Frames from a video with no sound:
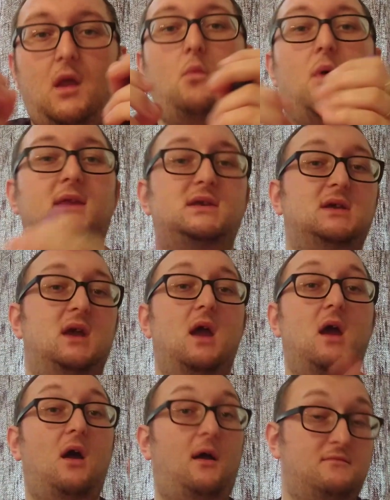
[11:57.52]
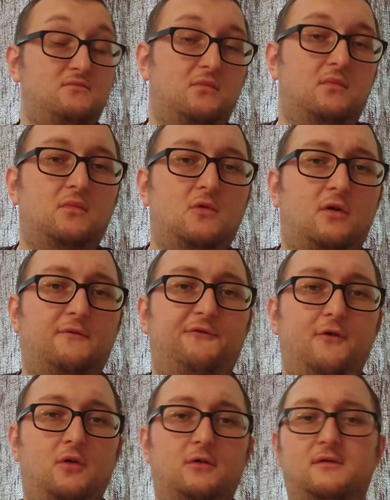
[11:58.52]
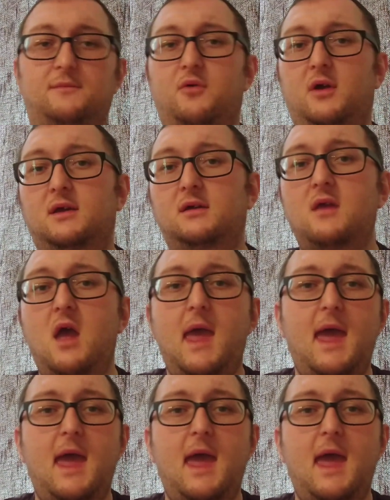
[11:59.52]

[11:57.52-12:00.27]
which I'm looking forward to bringing.